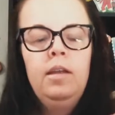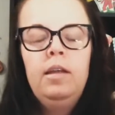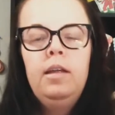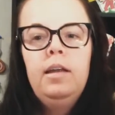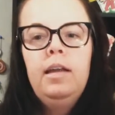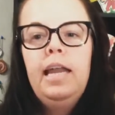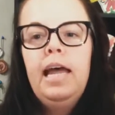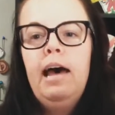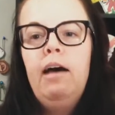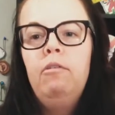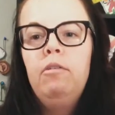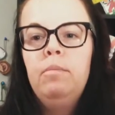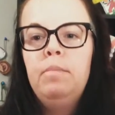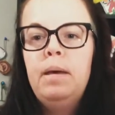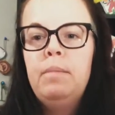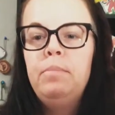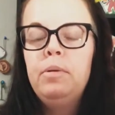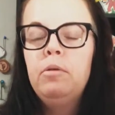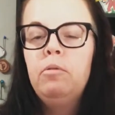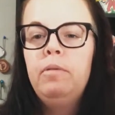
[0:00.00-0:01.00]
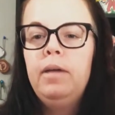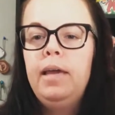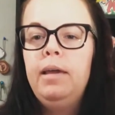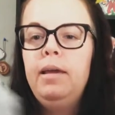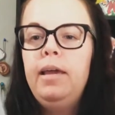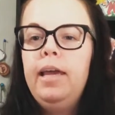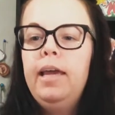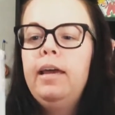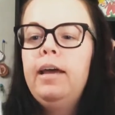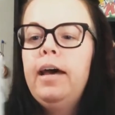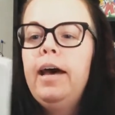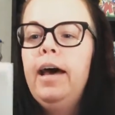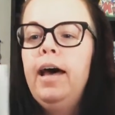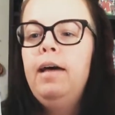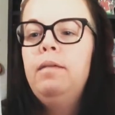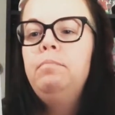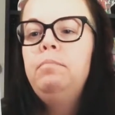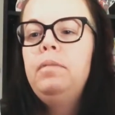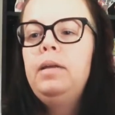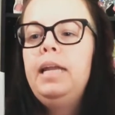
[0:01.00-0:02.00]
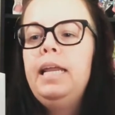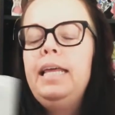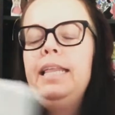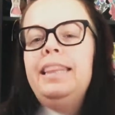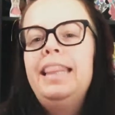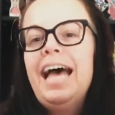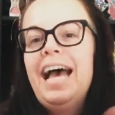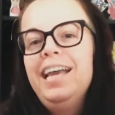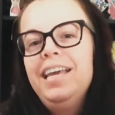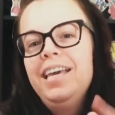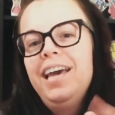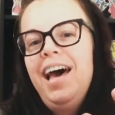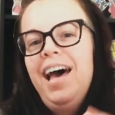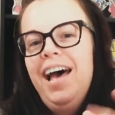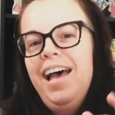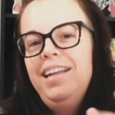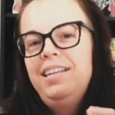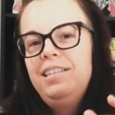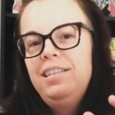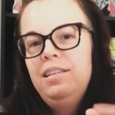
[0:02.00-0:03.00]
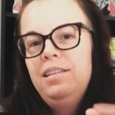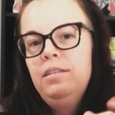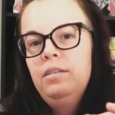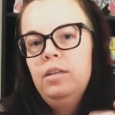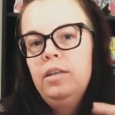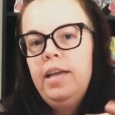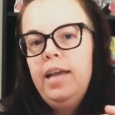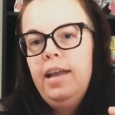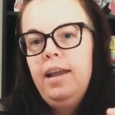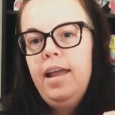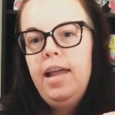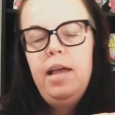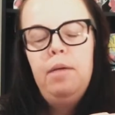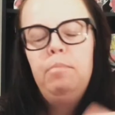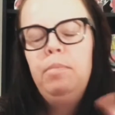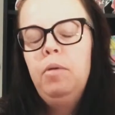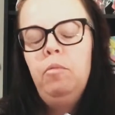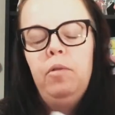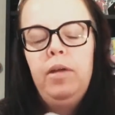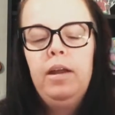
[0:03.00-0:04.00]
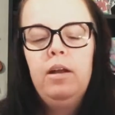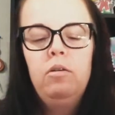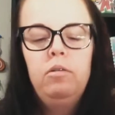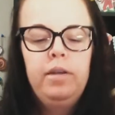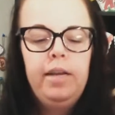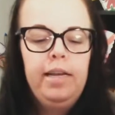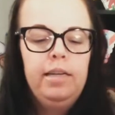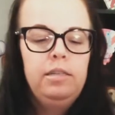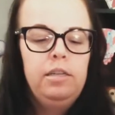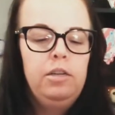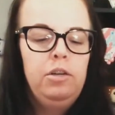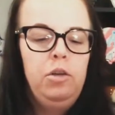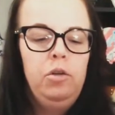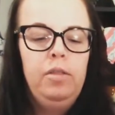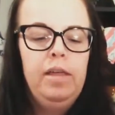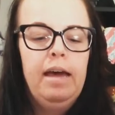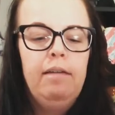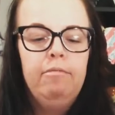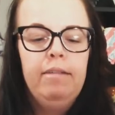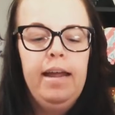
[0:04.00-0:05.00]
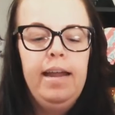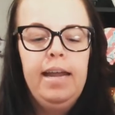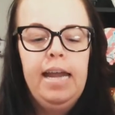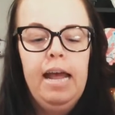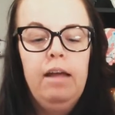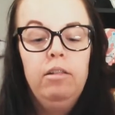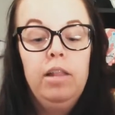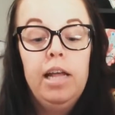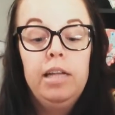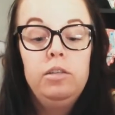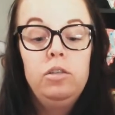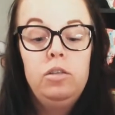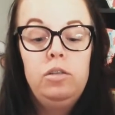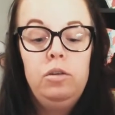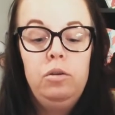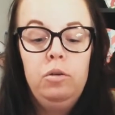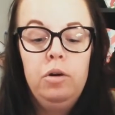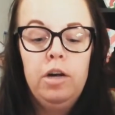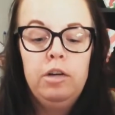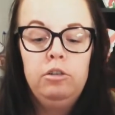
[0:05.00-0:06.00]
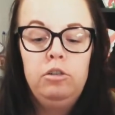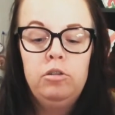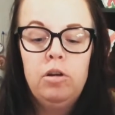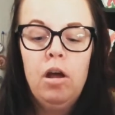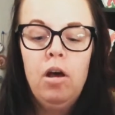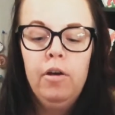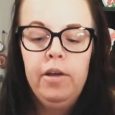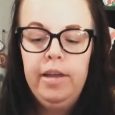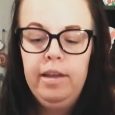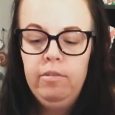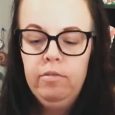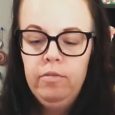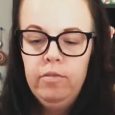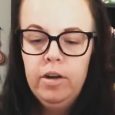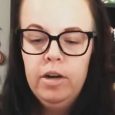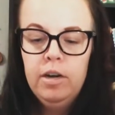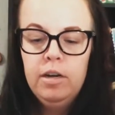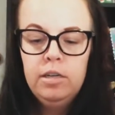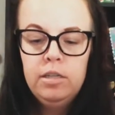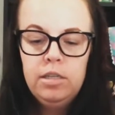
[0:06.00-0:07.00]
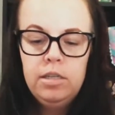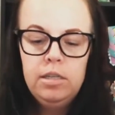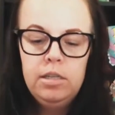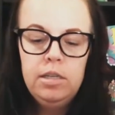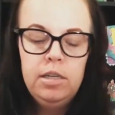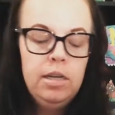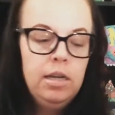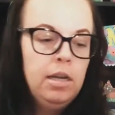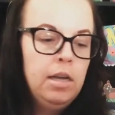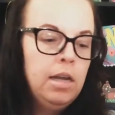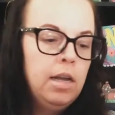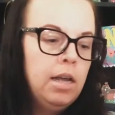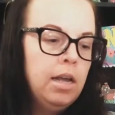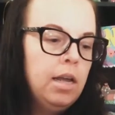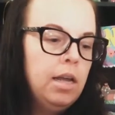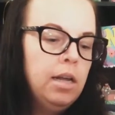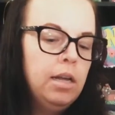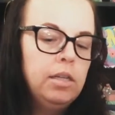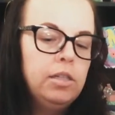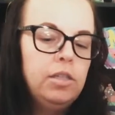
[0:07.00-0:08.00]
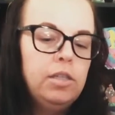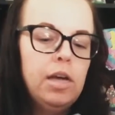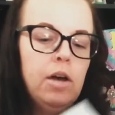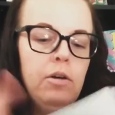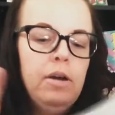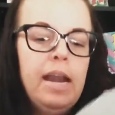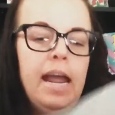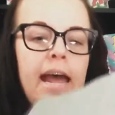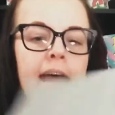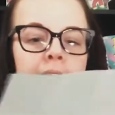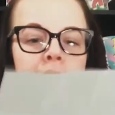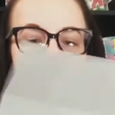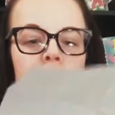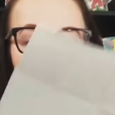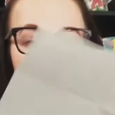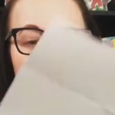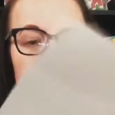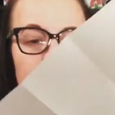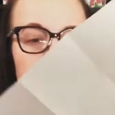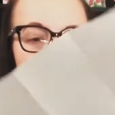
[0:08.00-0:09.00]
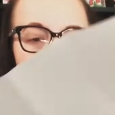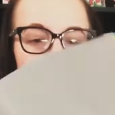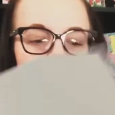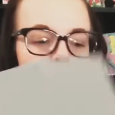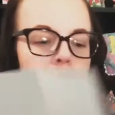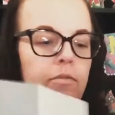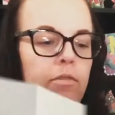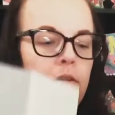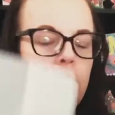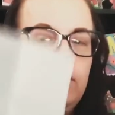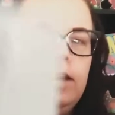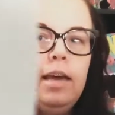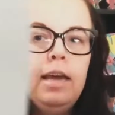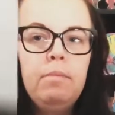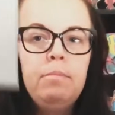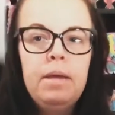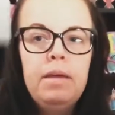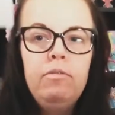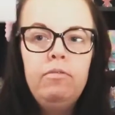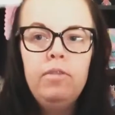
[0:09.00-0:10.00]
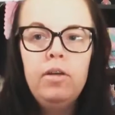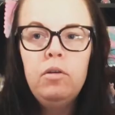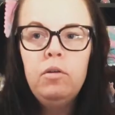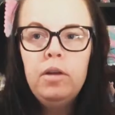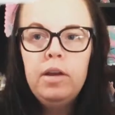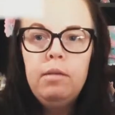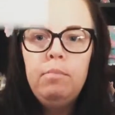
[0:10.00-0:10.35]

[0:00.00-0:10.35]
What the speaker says: Now remember, we need that cut in it, but we don't need to do that right now. Let's do our drawing first. So now, if you look at my folded